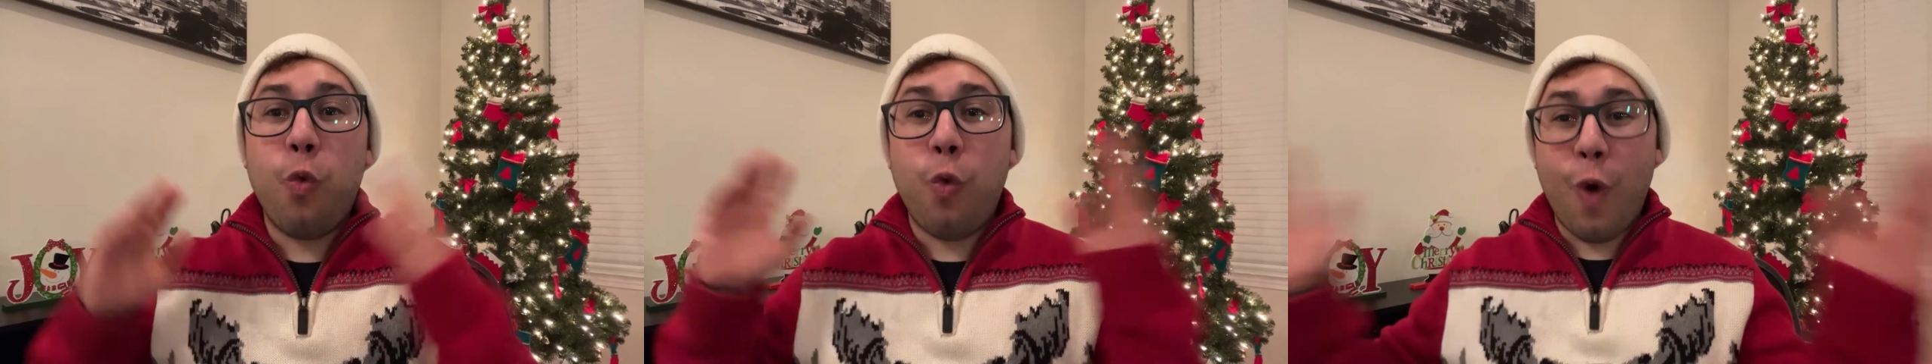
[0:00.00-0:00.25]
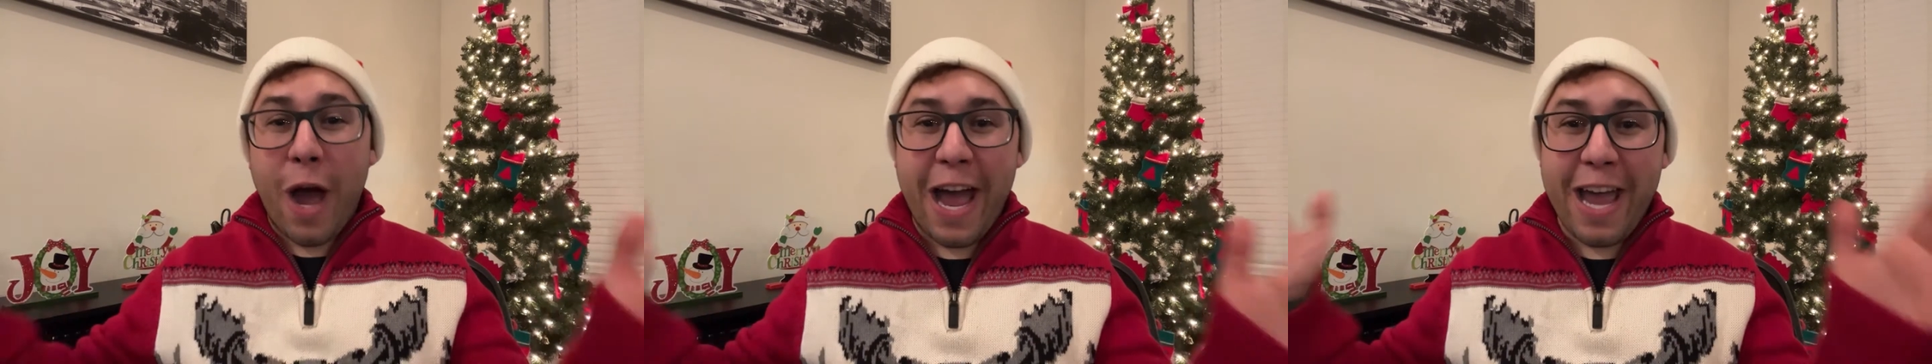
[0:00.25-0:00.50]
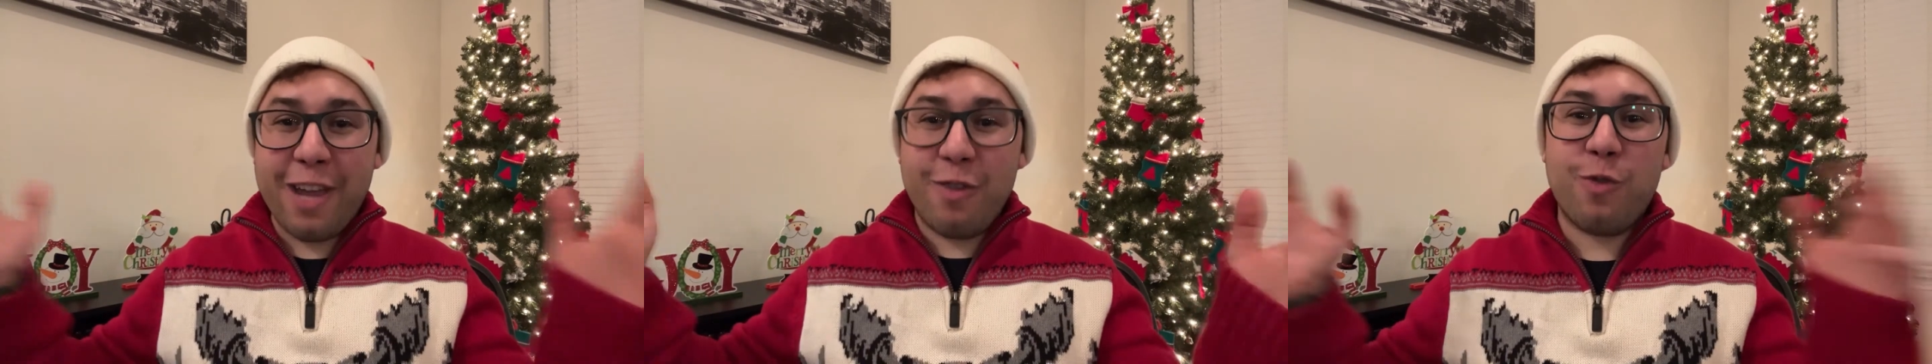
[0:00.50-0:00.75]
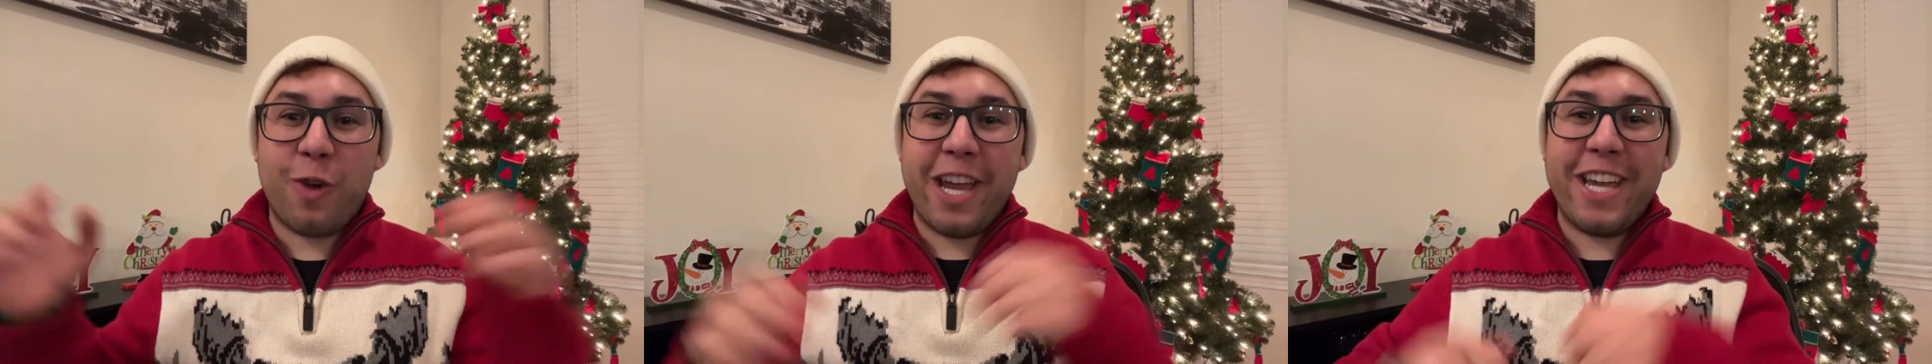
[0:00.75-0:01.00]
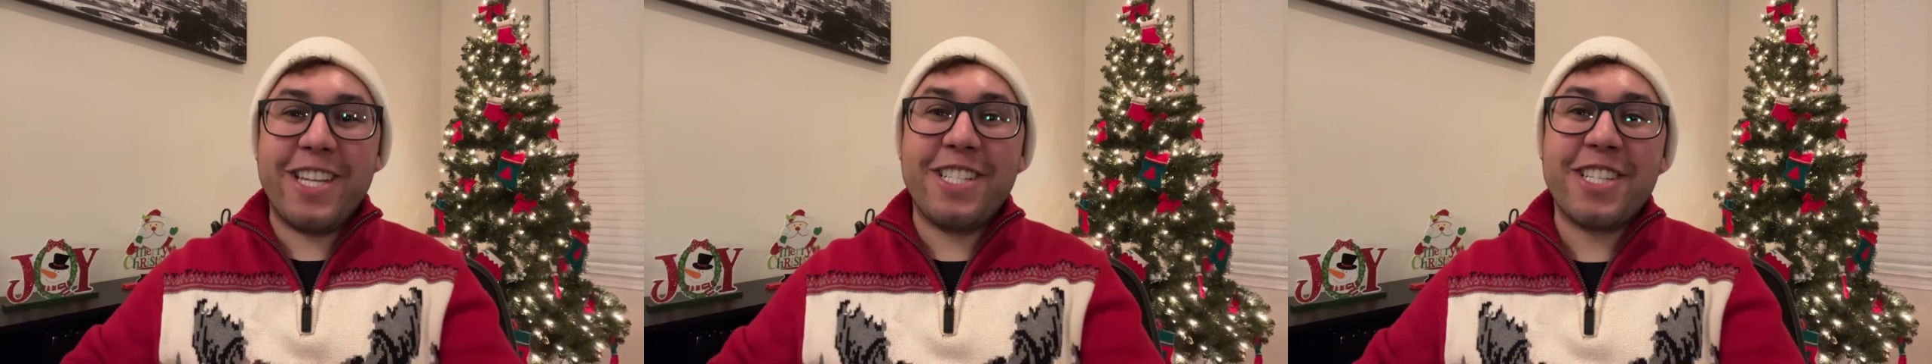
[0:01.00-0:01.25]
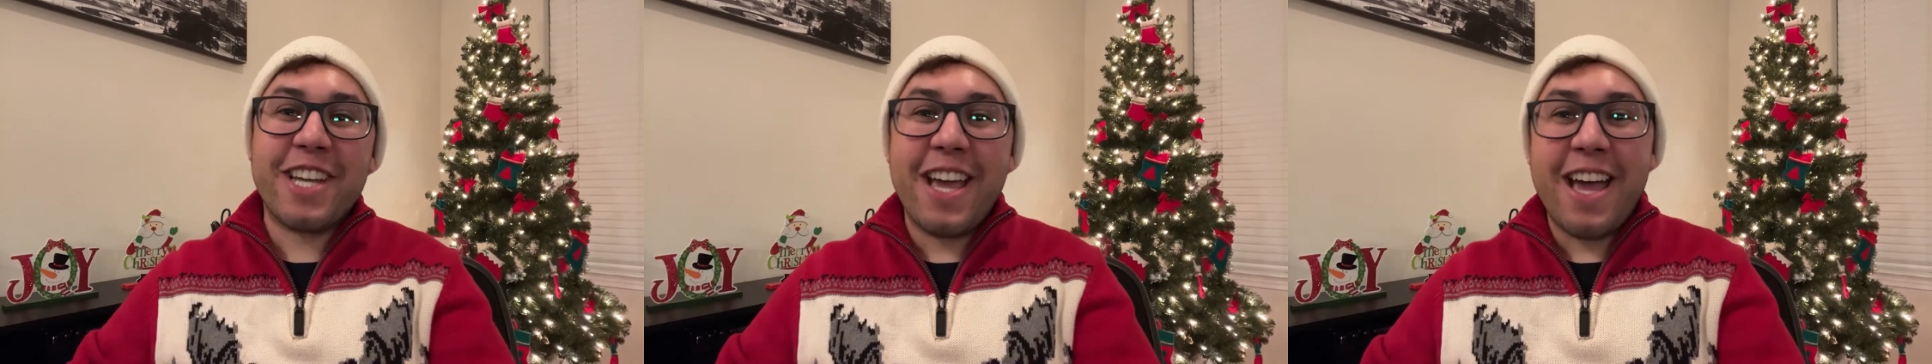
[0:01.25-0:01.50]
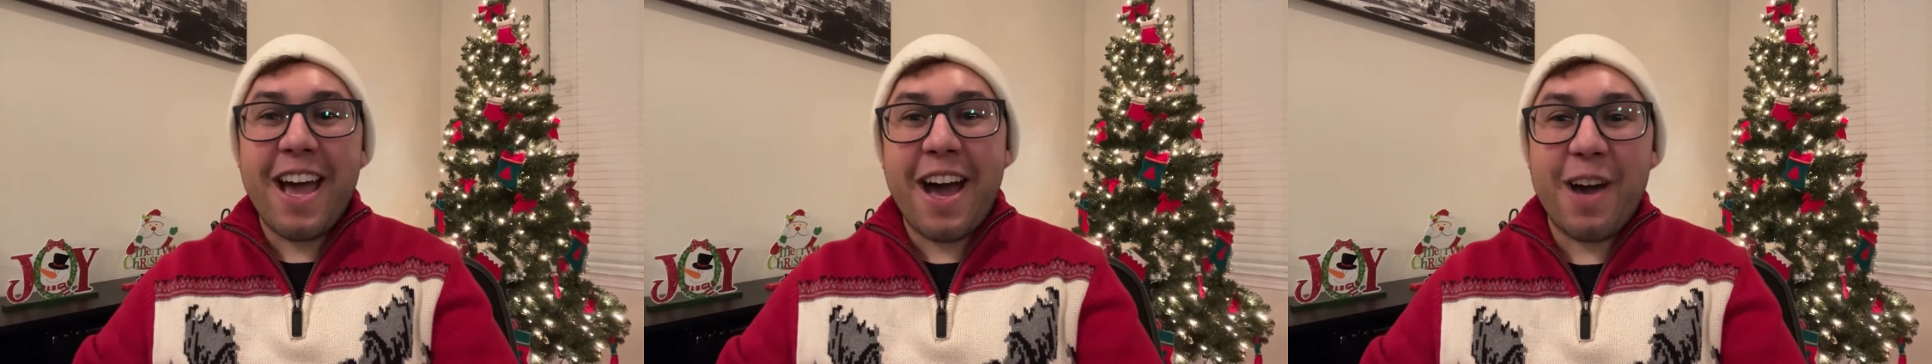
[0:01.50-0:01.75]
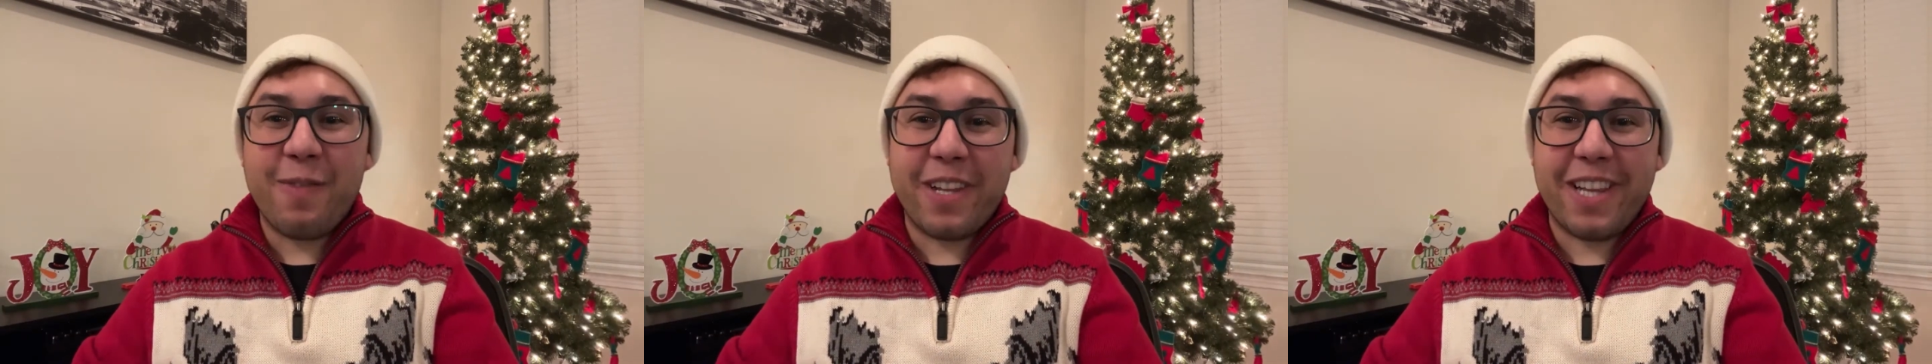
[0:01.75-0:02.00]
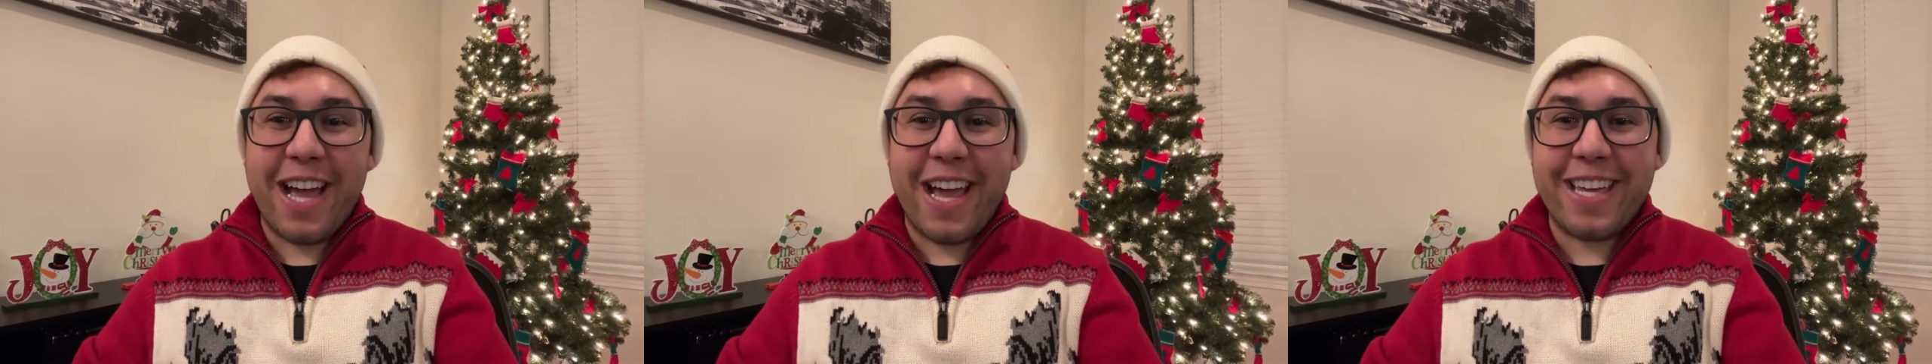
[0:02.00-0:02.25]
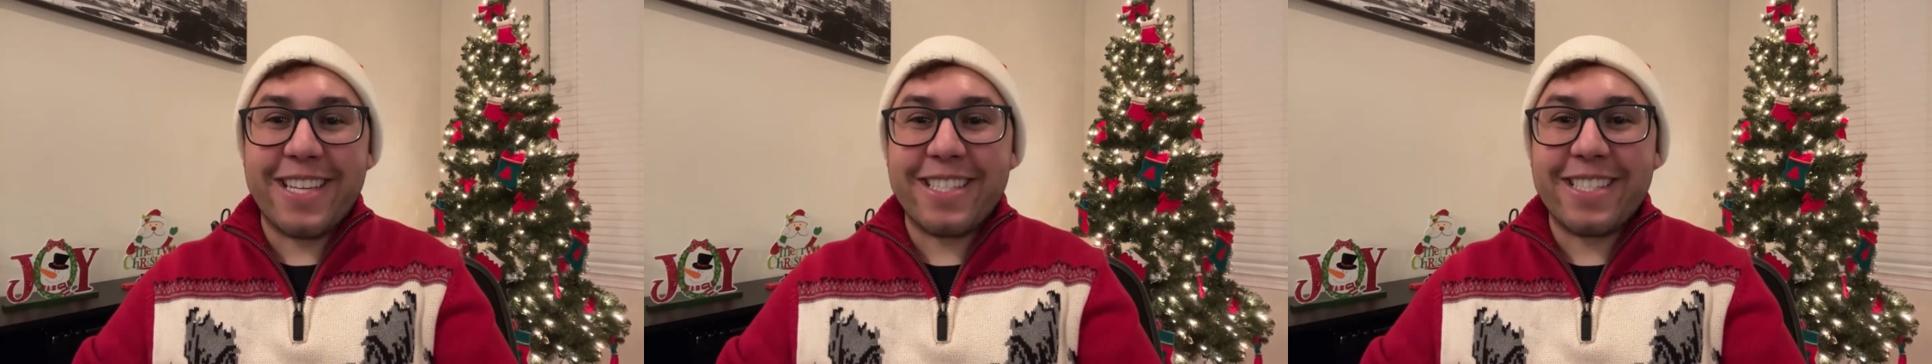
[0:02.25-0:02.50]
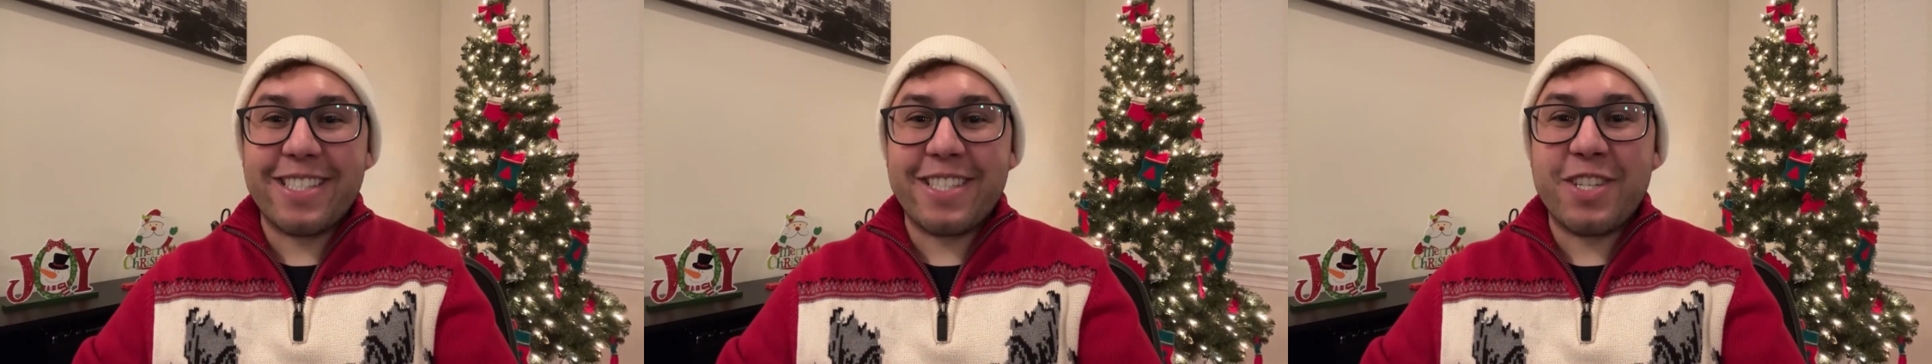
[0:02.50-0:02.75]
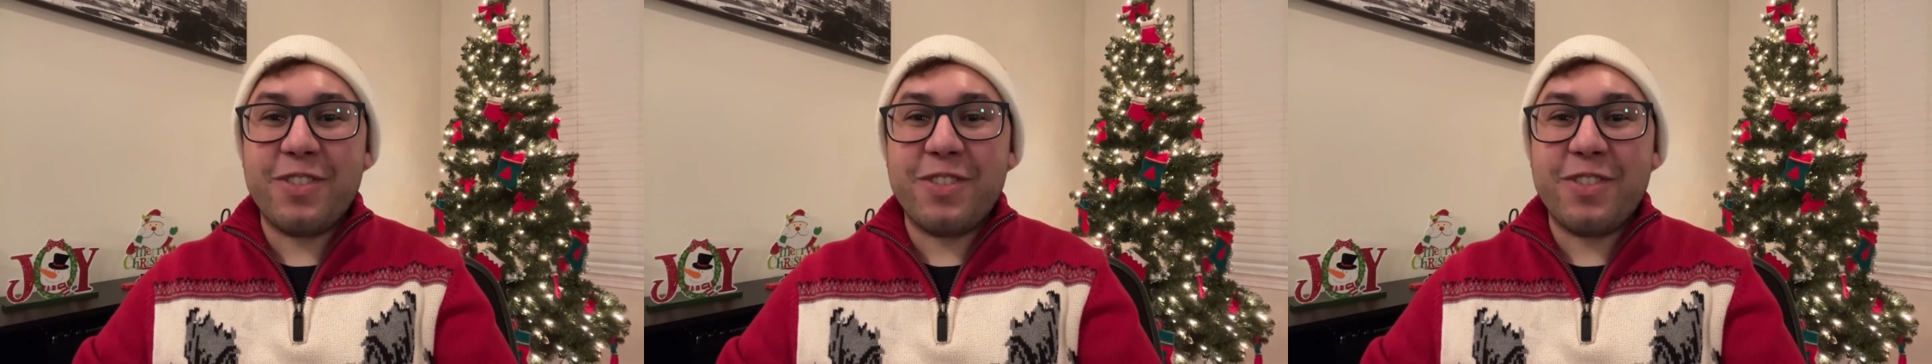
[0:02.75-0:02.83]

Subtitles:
wide range of clients to